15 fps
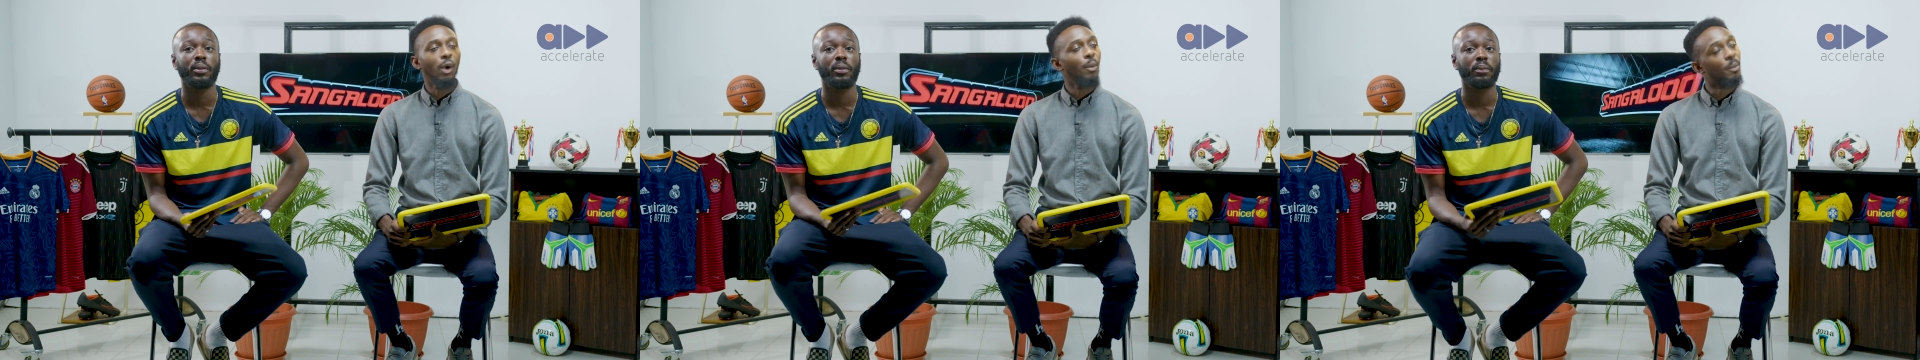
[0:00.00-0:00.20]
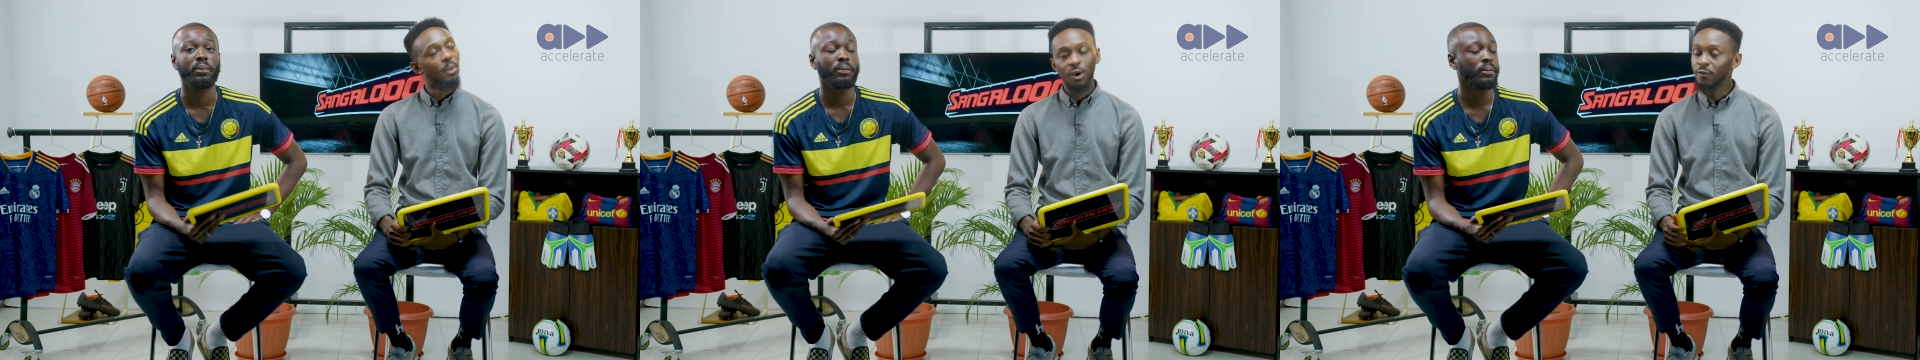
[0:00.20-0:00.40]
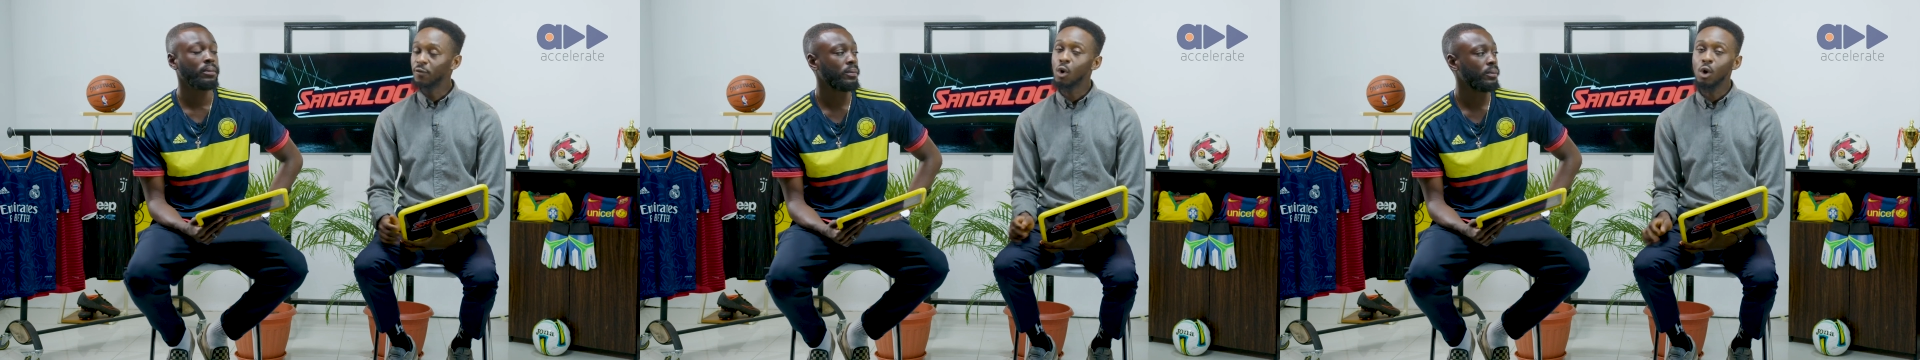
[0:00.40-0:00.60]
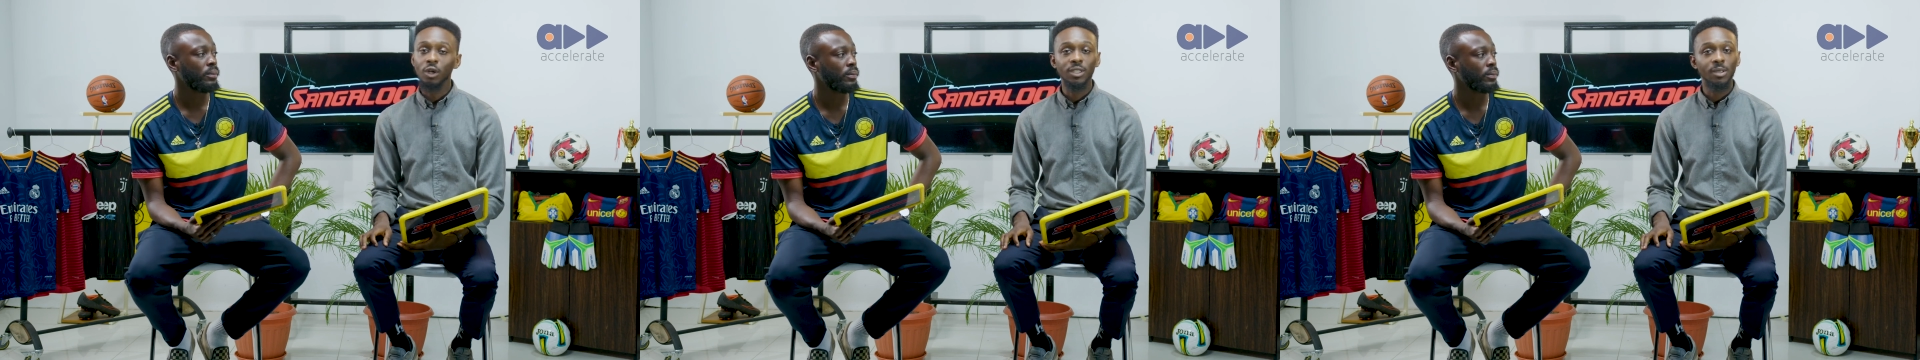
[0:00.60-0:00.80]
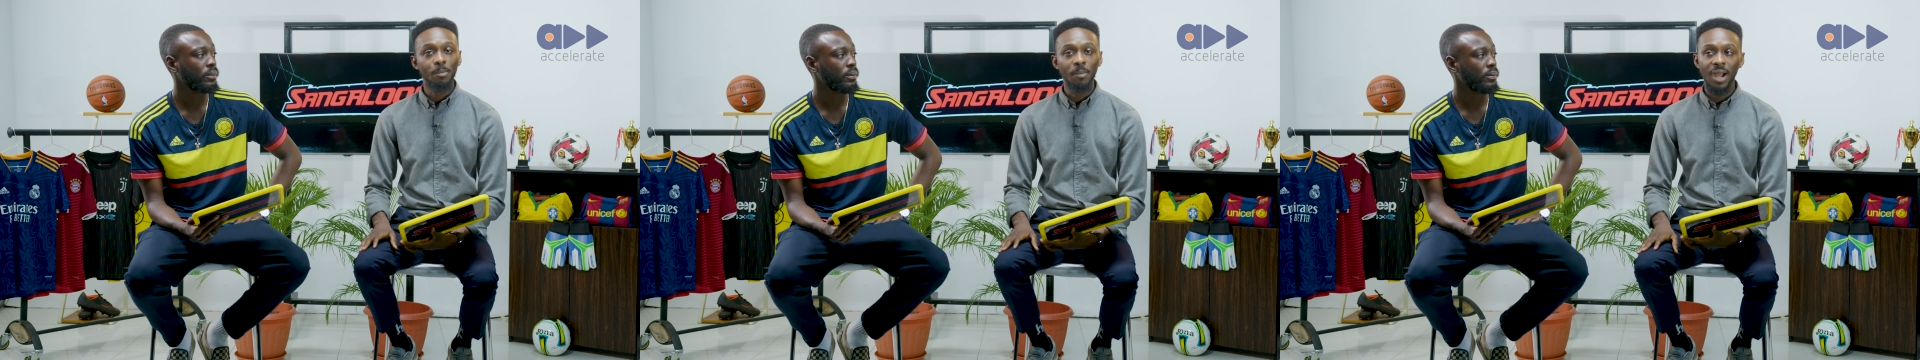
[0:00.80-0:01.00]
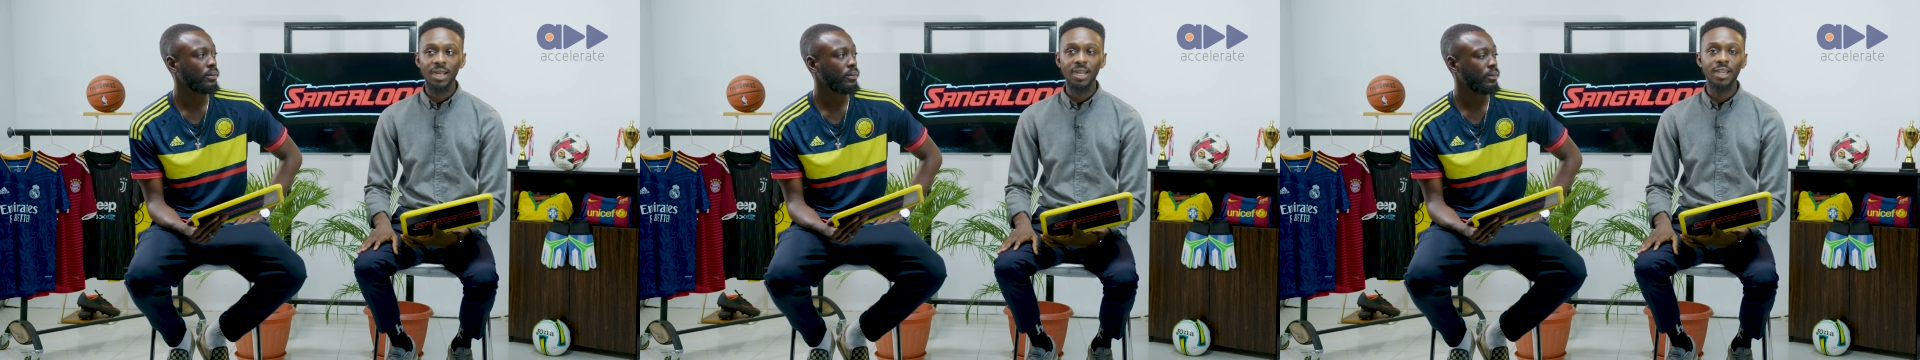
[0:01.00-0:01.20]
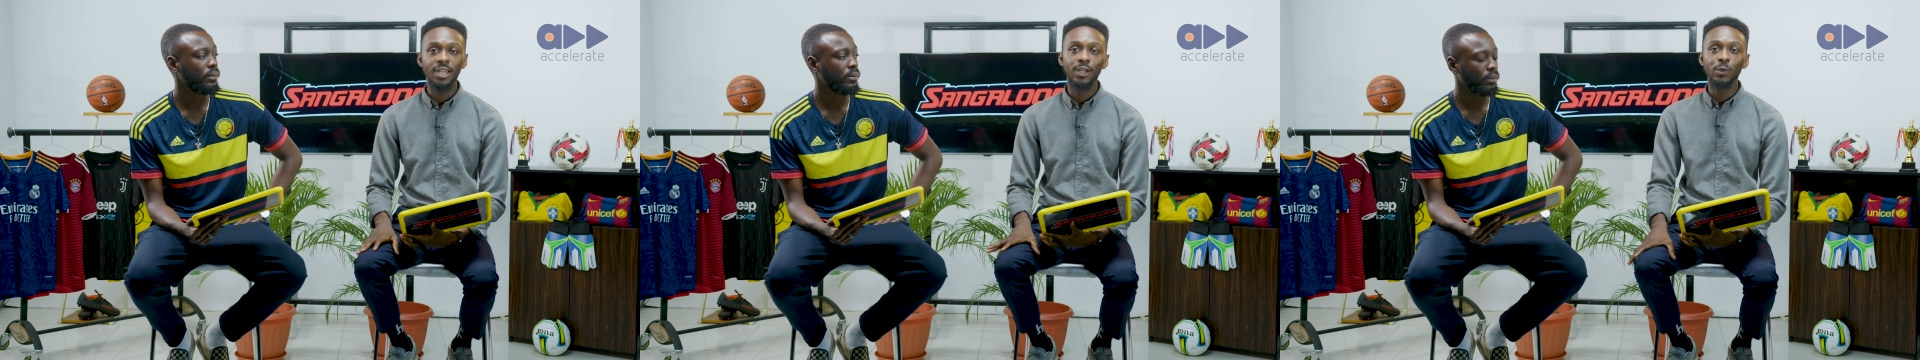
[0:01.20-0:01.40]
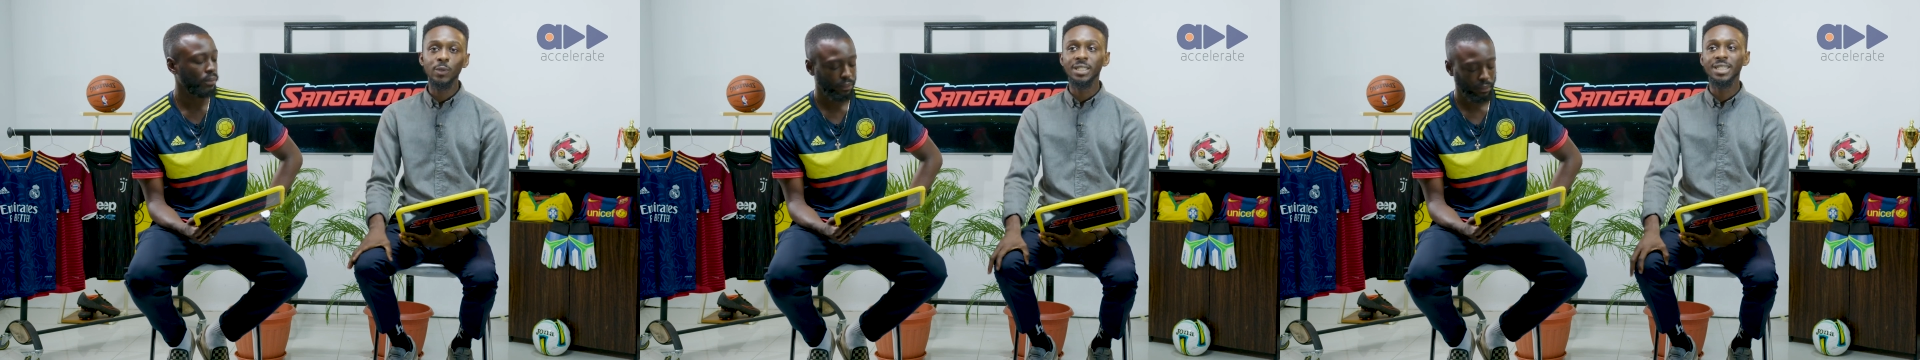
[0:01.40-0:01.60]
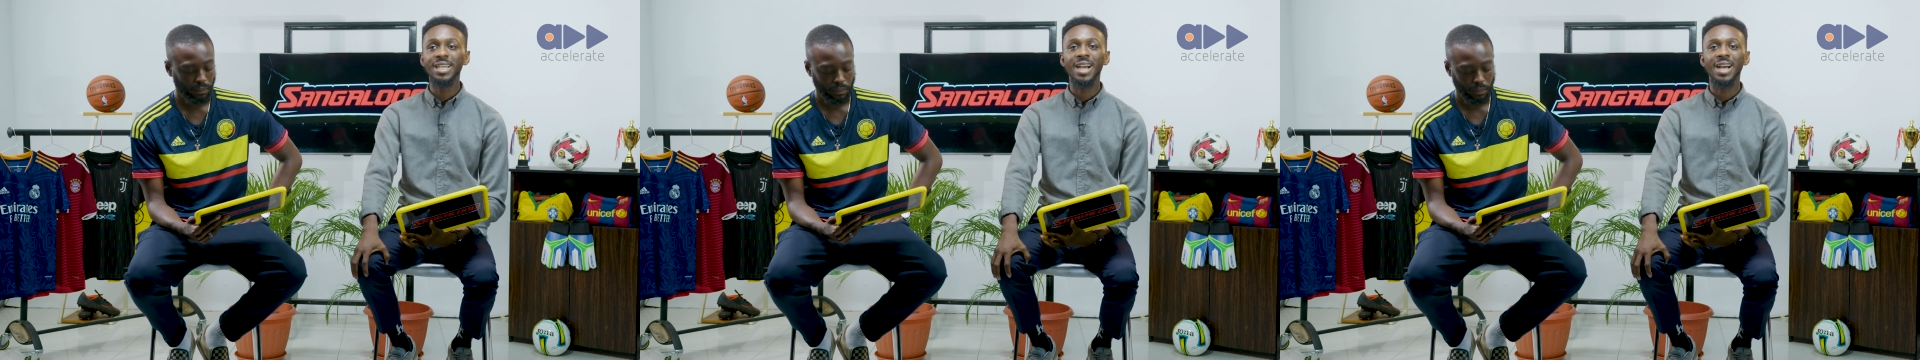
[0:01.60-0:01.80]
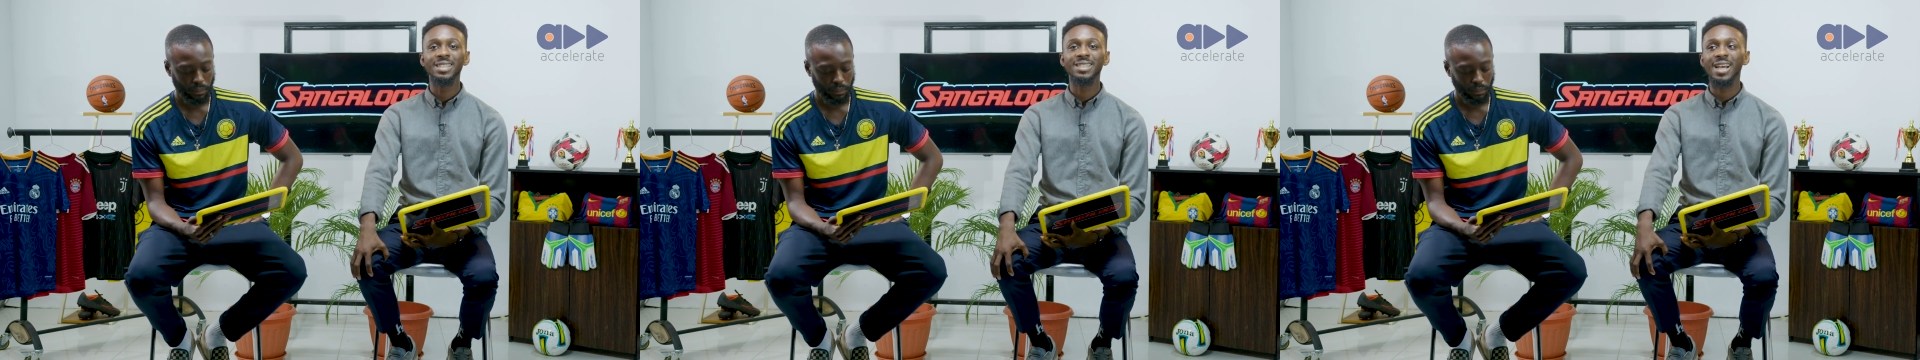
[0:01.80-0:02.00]
Speaker 1: as well. But of course, Mane, Luis
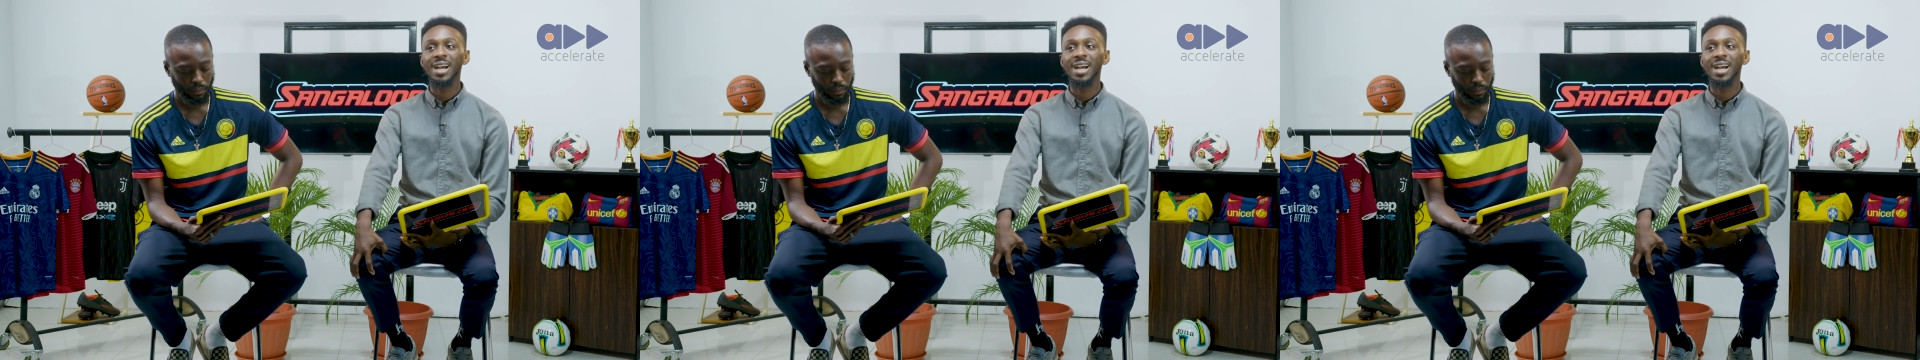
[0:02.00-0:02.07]
Diaz,